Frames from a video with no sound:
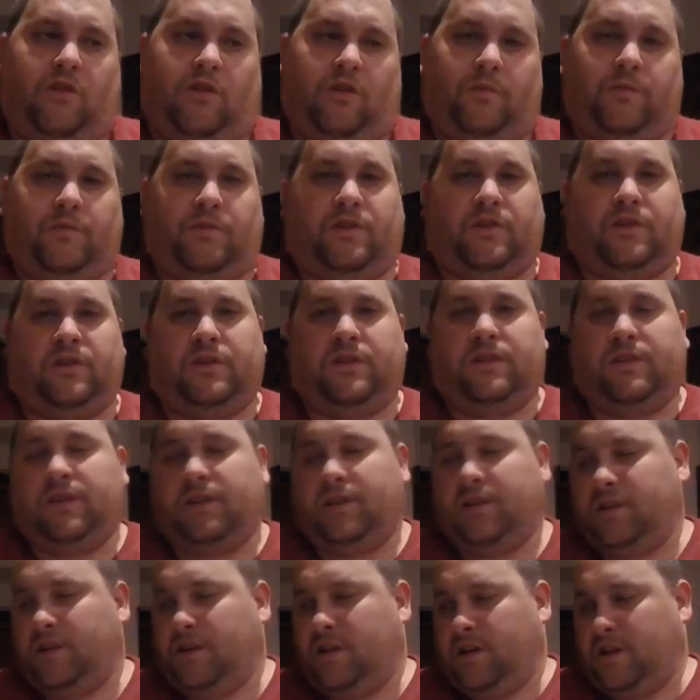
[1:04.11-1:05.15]
armor.
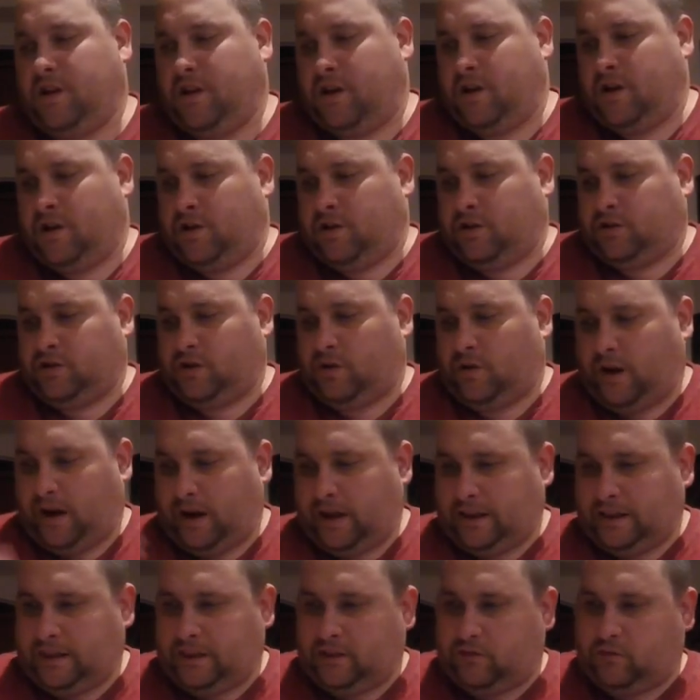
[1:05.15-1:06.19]
So
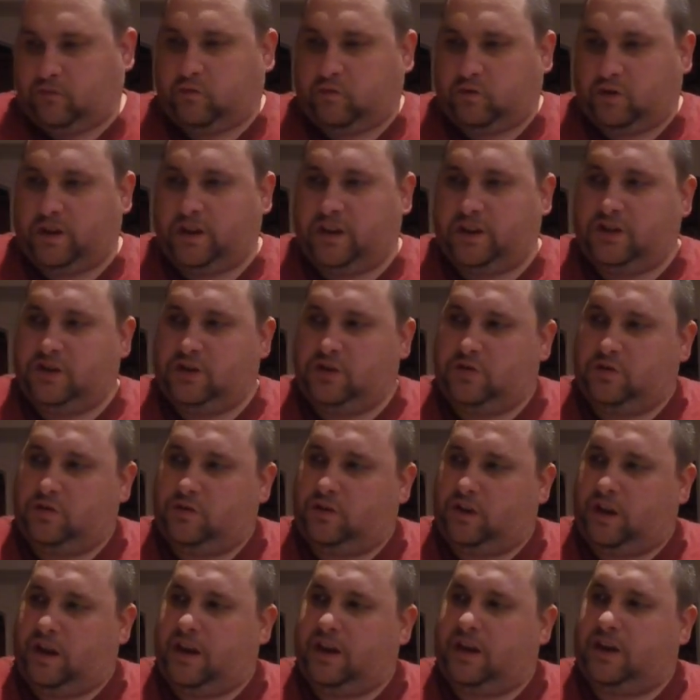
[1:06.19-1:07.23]
I really do
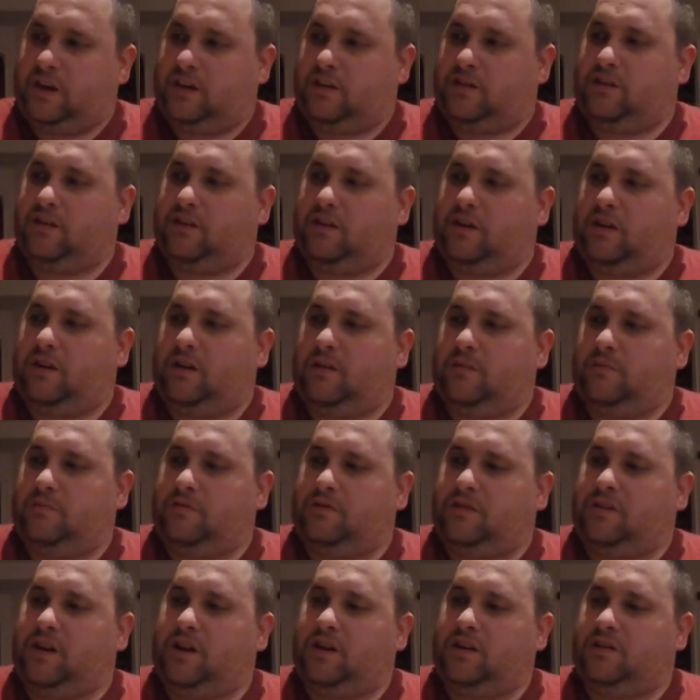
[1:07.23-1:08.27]
like the
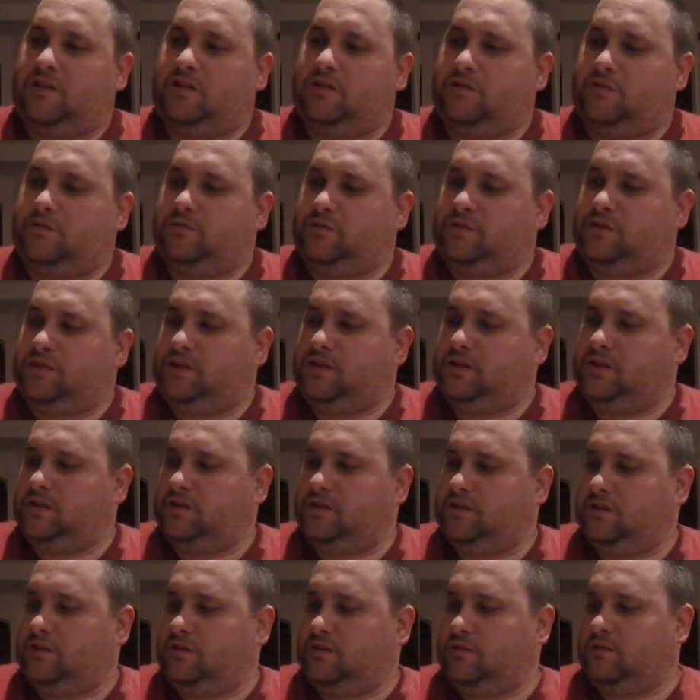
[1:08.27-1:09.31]
Gundams
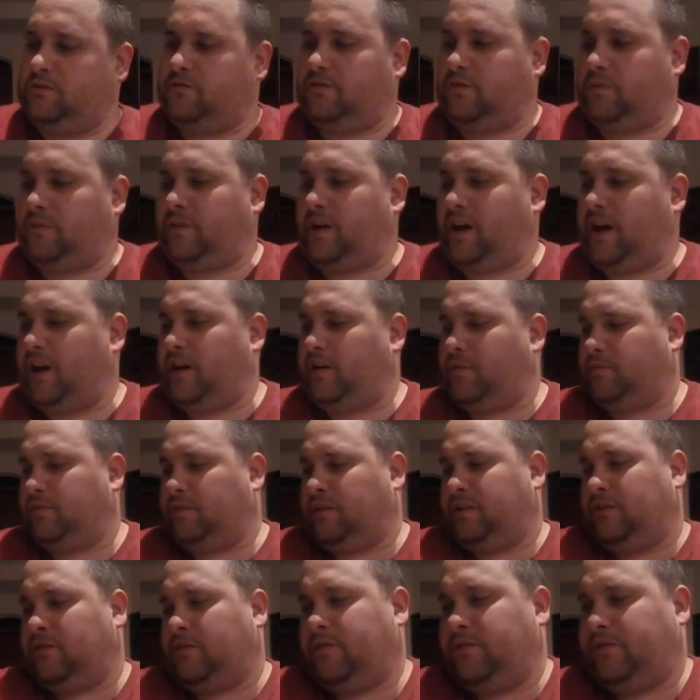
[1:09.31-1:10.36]
from the Iron
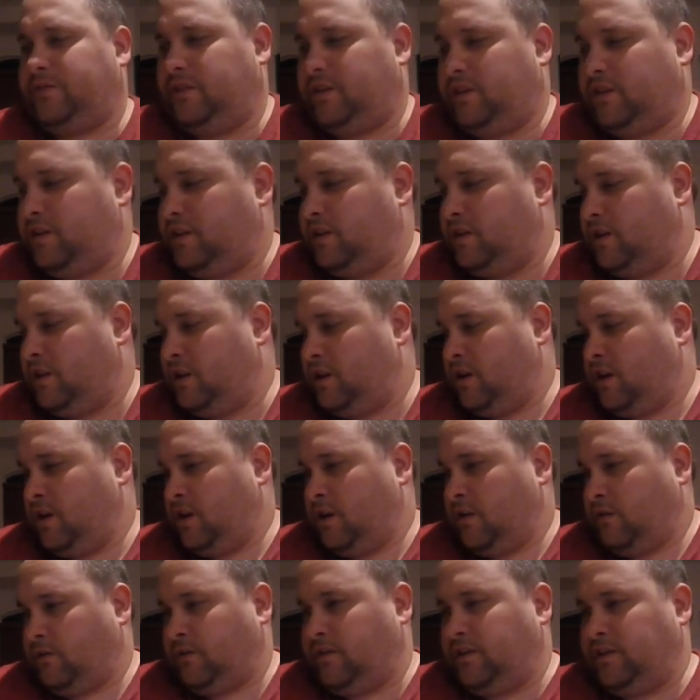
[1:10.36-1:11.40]
Blood Orphan.
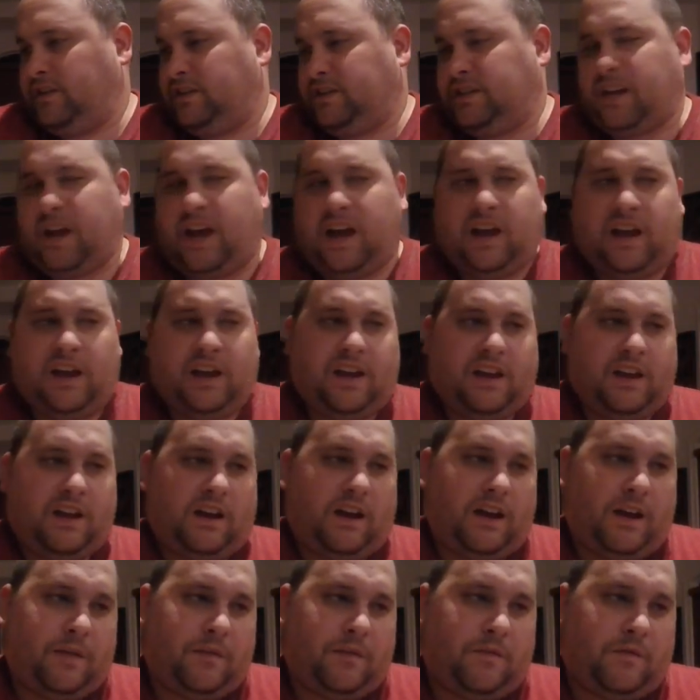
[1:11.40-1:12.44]
For this guy,
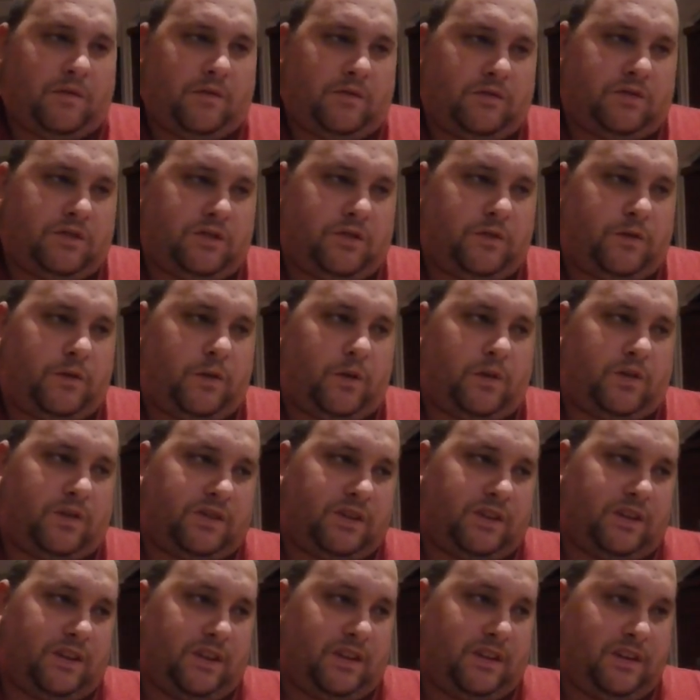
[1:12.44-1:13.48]
I'm going to focus
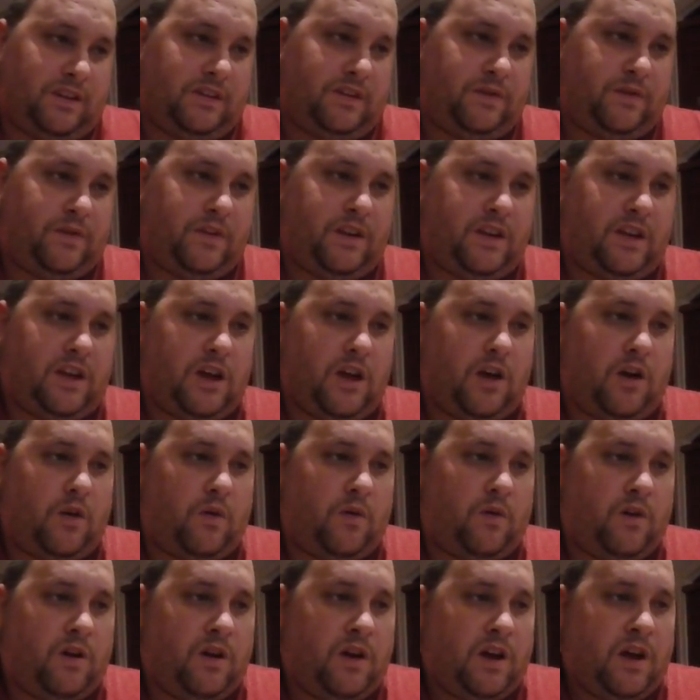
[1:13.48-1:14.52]
in this
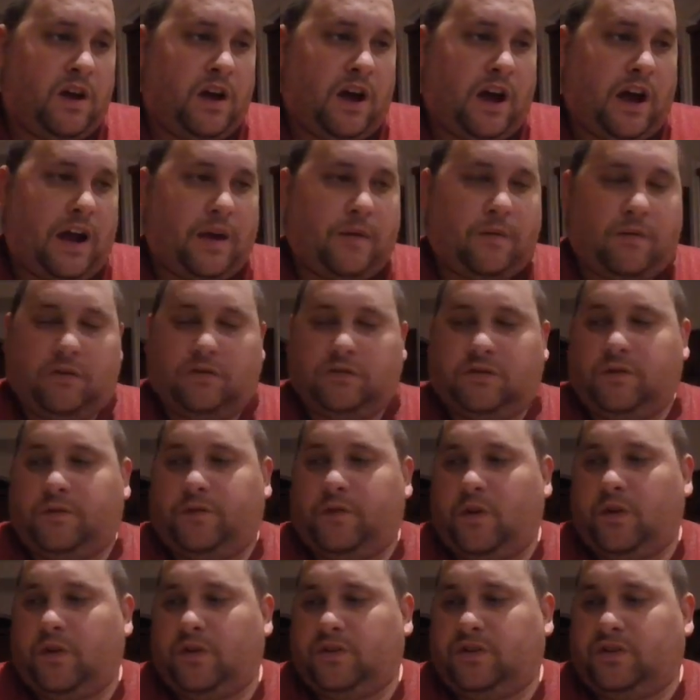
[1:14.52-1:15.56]
video. I'm going to
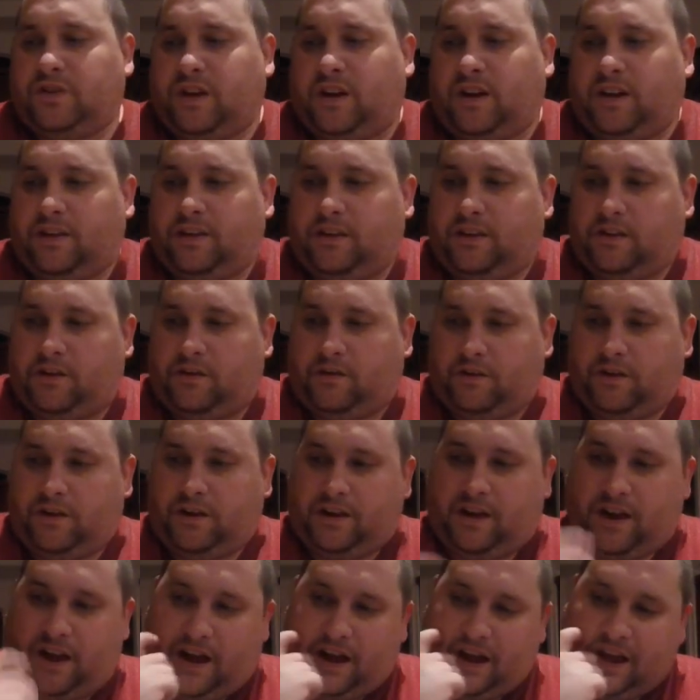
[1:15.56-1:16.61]
focus on the
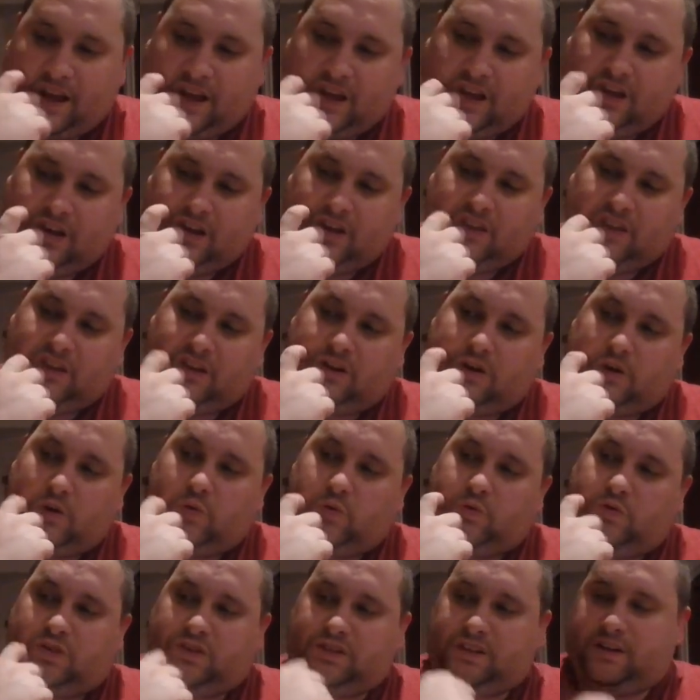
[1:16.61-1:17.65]
green guy, the
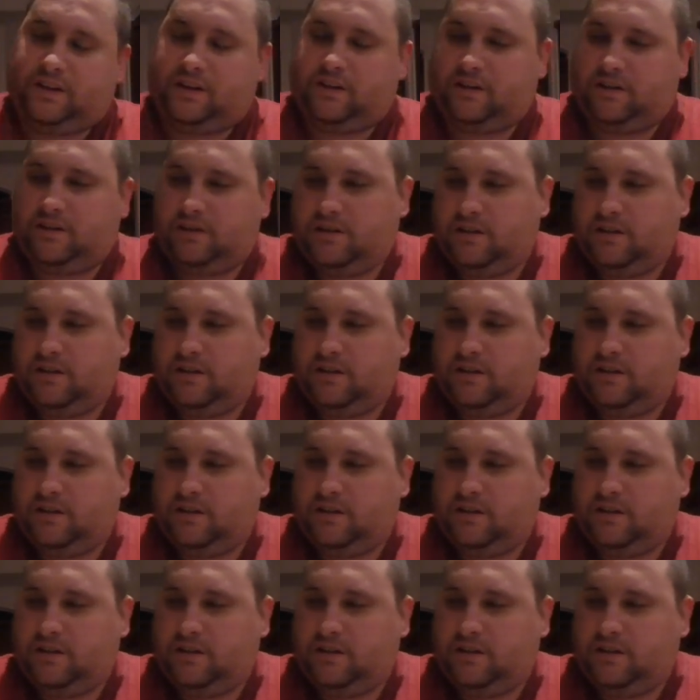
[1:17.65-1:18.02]
gusion.